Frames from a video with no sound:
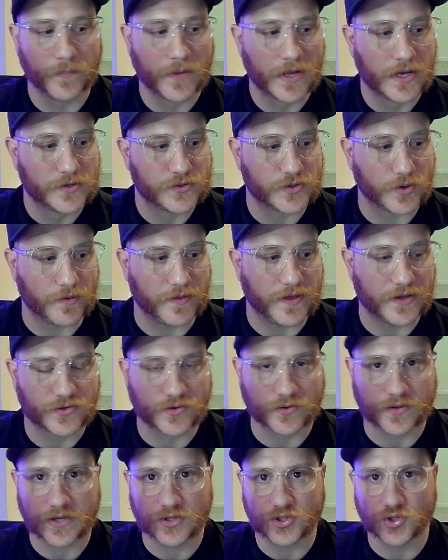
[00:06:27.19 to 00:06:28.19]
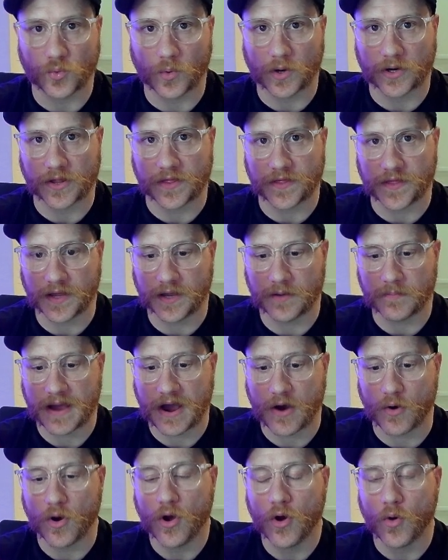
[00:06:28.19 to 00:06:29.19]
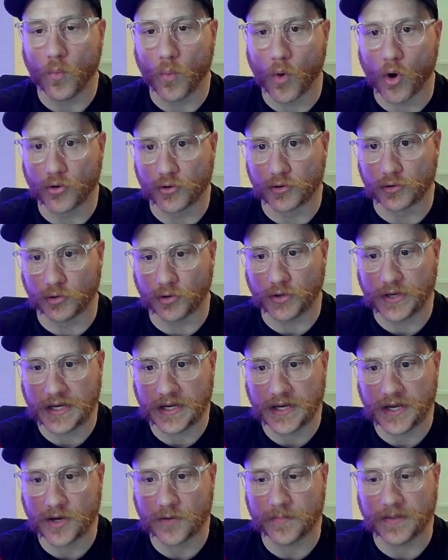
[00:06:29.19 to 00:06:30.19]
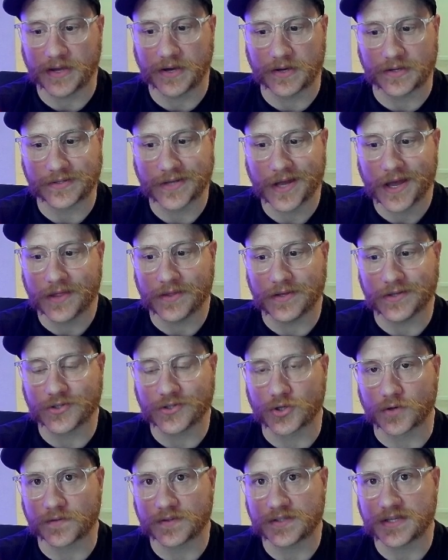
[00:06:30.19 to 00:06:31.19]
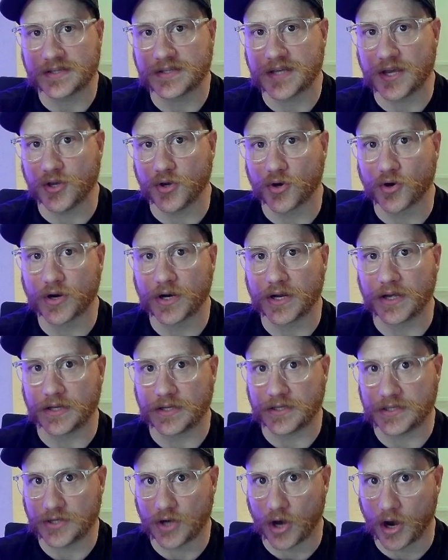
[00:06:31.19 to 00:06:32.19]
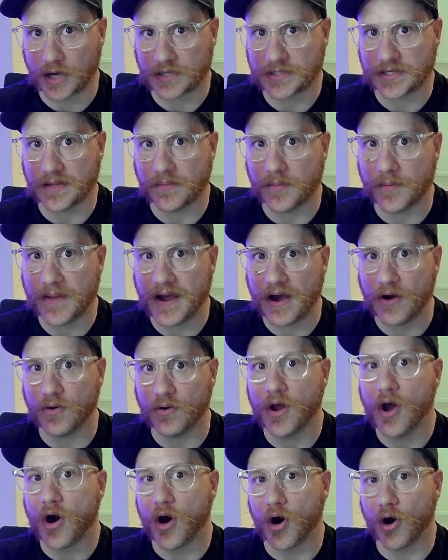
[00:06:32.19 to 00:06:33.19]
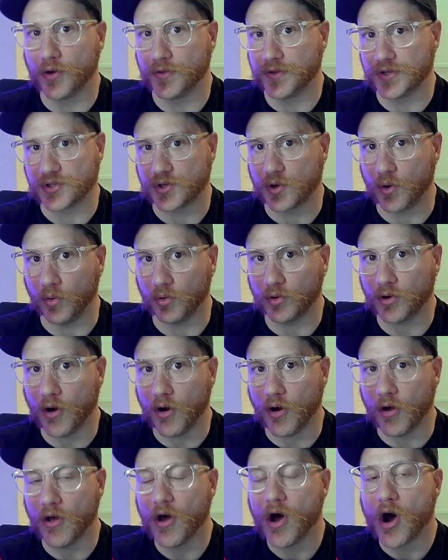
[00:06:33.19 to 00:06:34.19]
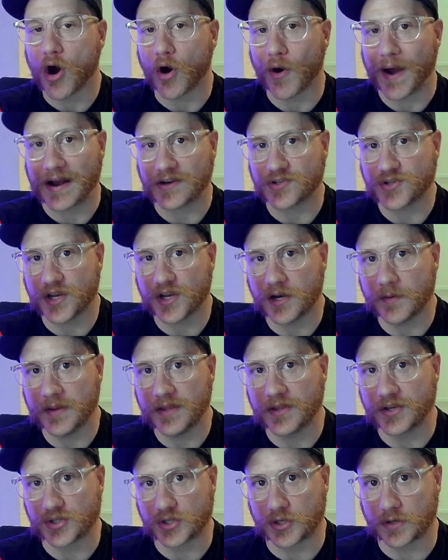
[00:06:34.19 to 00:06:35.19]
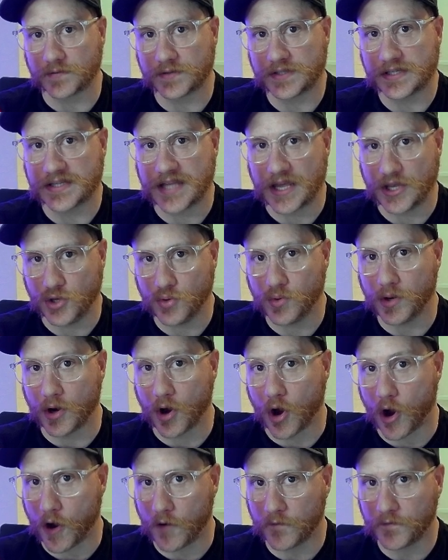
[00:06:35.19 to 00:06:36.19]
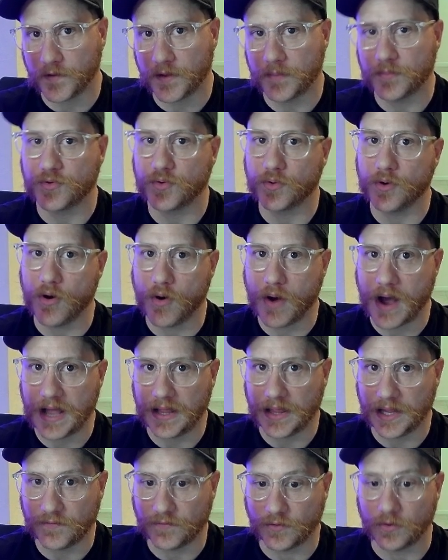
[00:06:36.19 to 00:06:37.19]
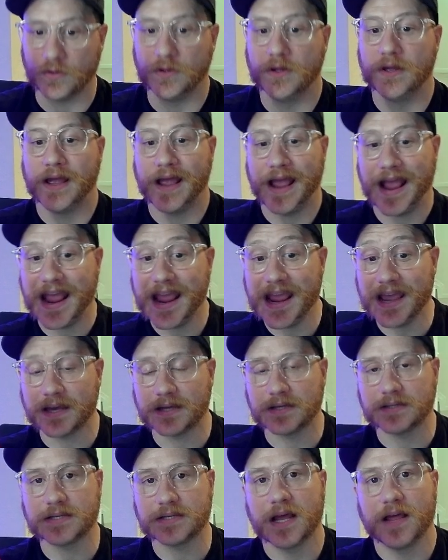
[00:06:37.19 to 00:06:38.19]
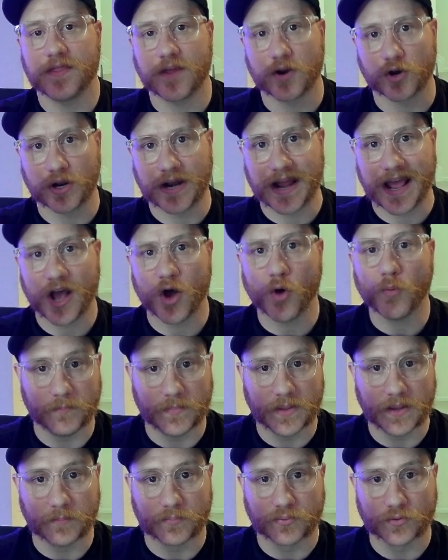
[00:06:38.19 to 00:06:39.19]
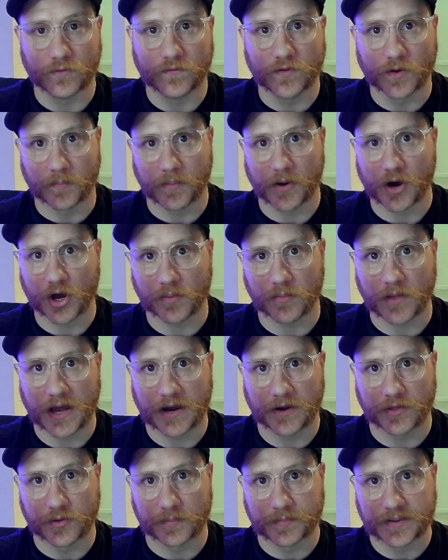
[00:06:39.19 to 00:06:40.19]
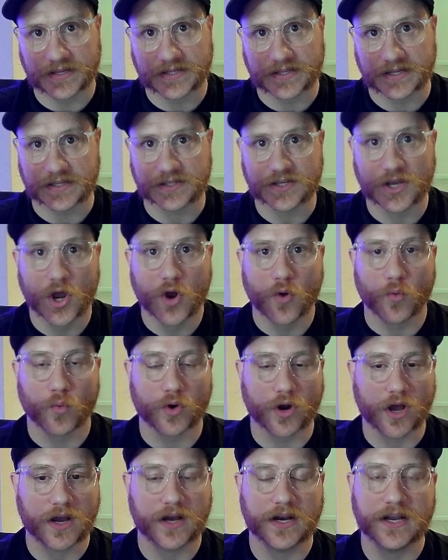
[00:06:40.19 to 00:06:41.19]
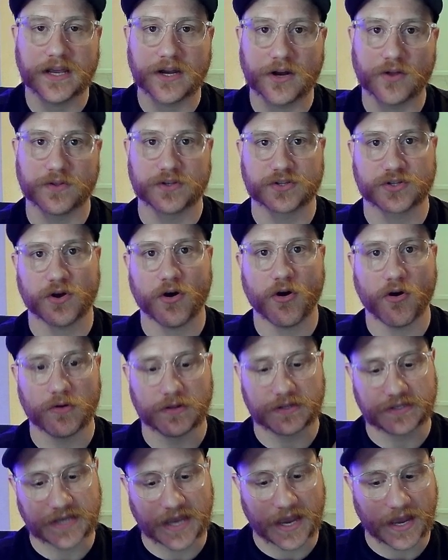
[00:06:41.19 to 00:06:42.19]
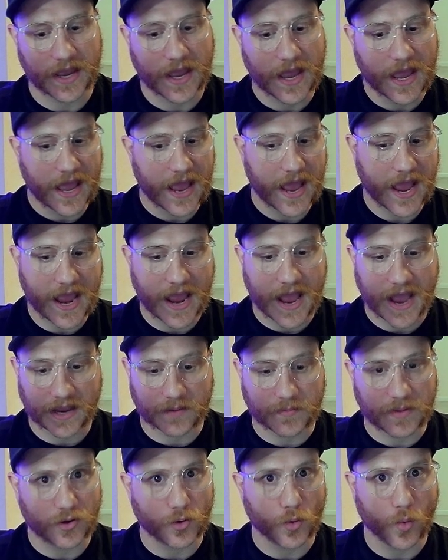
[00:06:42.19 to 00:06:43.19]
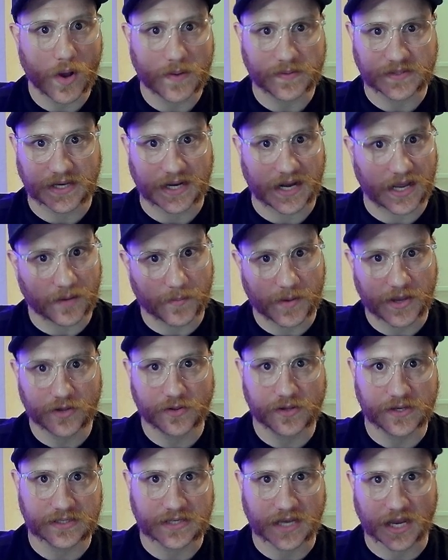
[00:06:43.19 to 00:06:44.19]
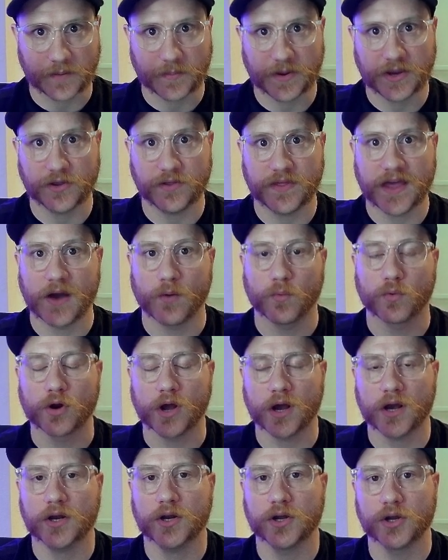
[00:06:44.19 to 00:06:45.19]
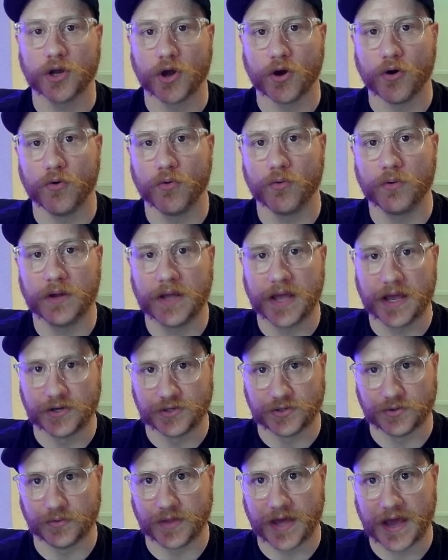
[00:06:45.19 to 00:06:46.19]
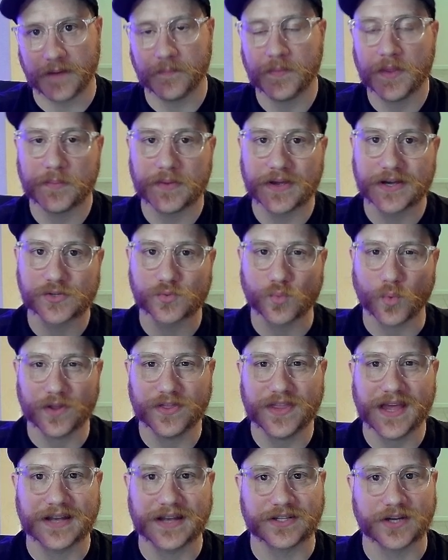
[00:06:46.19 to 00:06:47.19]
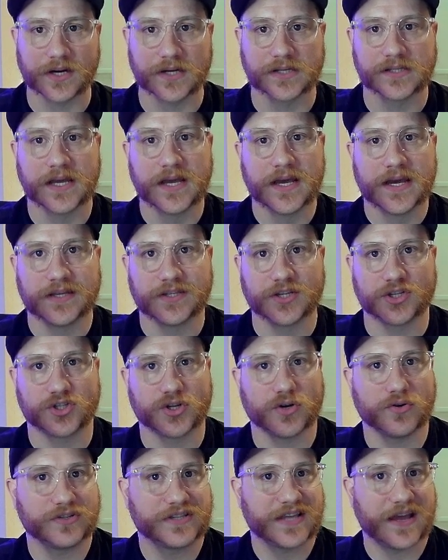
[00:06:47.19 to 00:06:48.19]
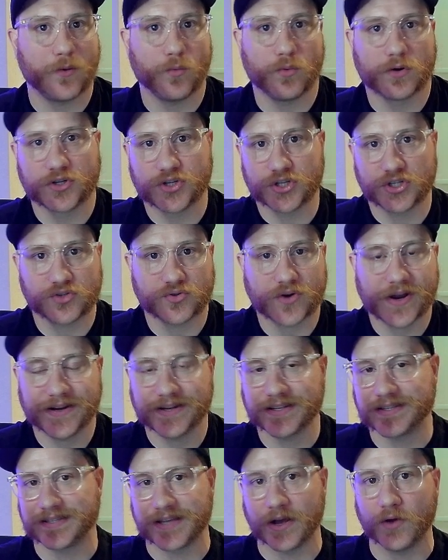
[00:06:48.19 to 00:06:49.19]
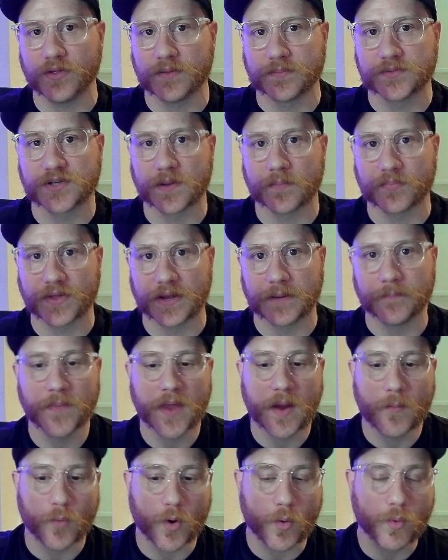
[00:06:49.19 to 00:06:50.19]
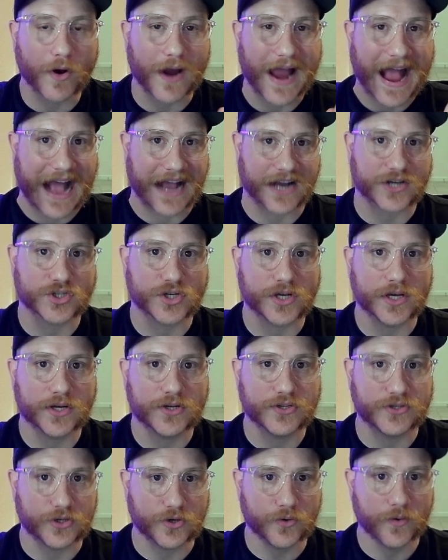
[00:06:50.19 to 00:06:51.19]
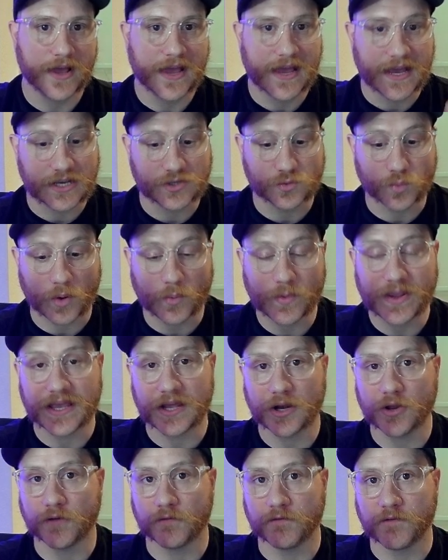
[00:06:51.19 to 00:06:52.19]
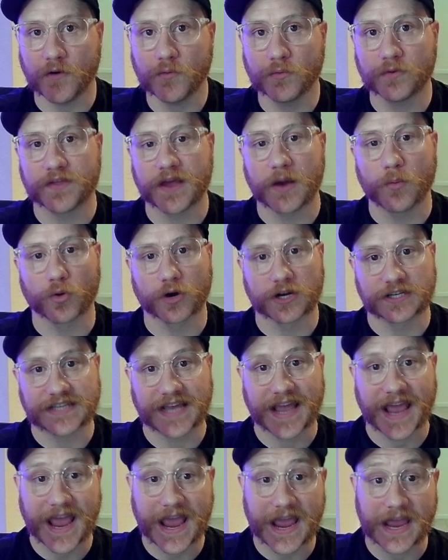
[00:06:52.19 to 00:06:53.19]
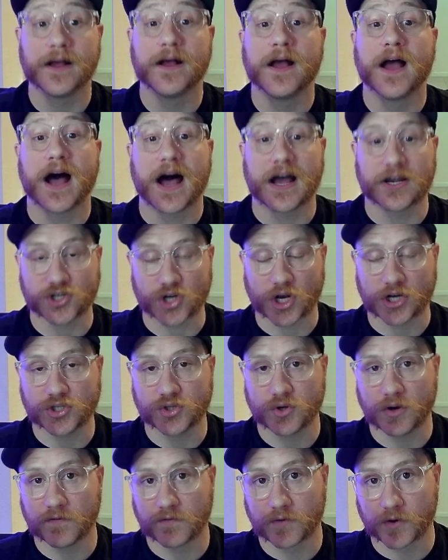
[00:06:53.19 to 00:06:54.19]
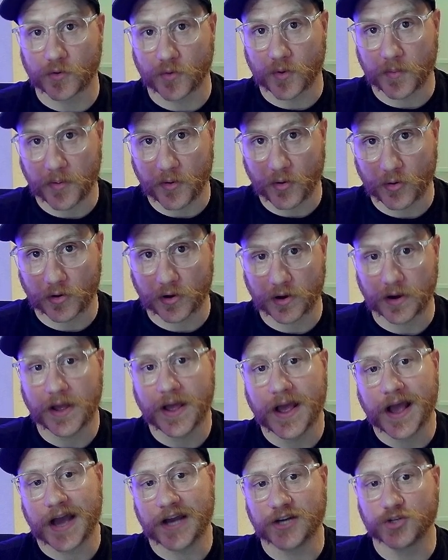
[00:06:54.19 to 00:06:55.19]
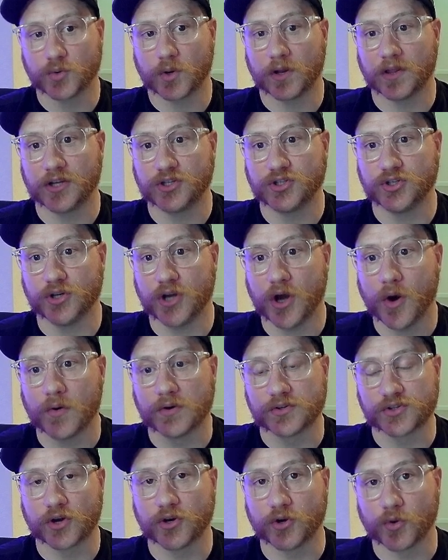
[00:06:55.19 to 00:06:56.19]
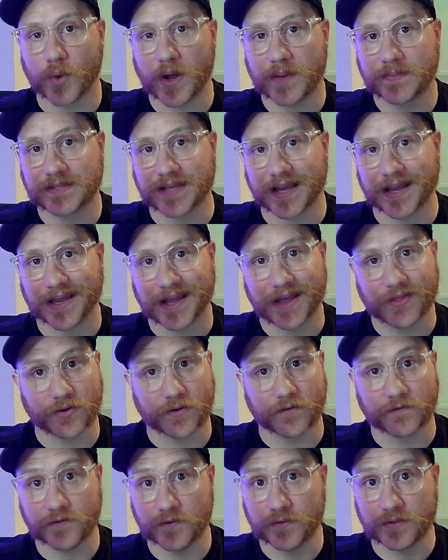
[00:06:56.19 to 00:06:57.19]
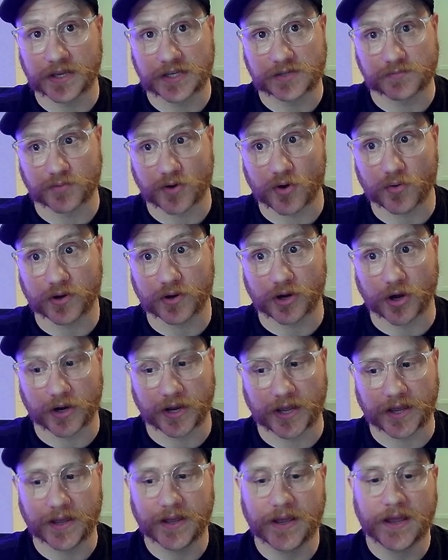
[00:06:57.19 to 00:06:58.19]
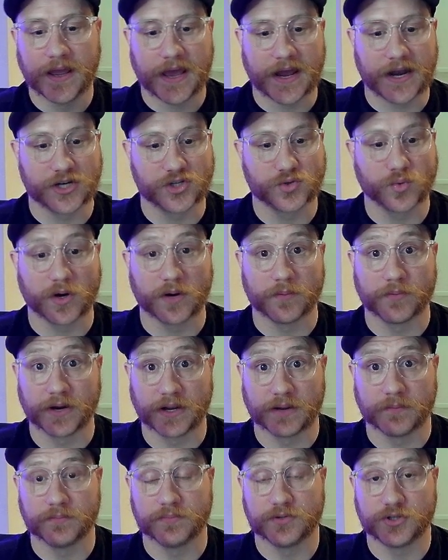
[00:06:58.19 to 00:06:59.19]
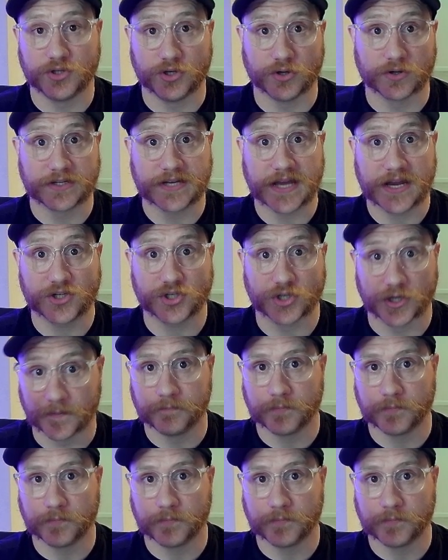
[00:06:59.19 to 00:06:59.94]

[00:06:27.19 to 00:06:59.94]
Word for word: So these are things you want to think about while you're looking here, because these services that you're going to talk to them about on this cold call are actually going to be the services that you can offer them through Go High Level, and that are going to help improve their bottom line of their business. We're not going to get on this call and say, hey, I can make you a website, I can make you this, I can make you that. We're not going to go and do that, because what that does is it shows that we're just trying to sell them something. What we're actually going to do is when we get on the phone with them, we're going to say, hey, I shot you over a report. I just want to let you know I was on your website and there are a few things broken on it, and I just want to bring them to your attention.